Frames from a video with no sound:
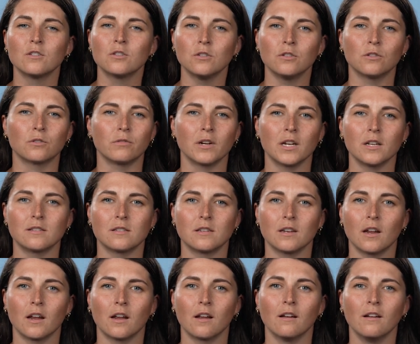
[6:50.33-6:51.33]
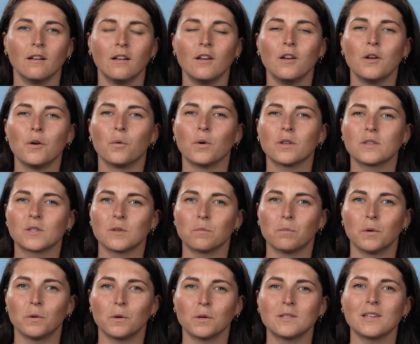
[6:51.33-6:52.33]
to your race day with
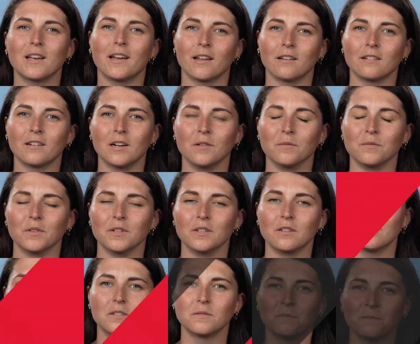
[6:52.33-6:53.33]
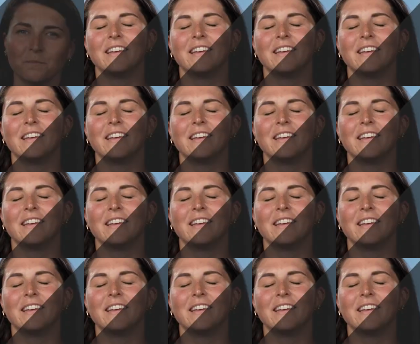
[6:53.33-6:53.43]
support and comfort.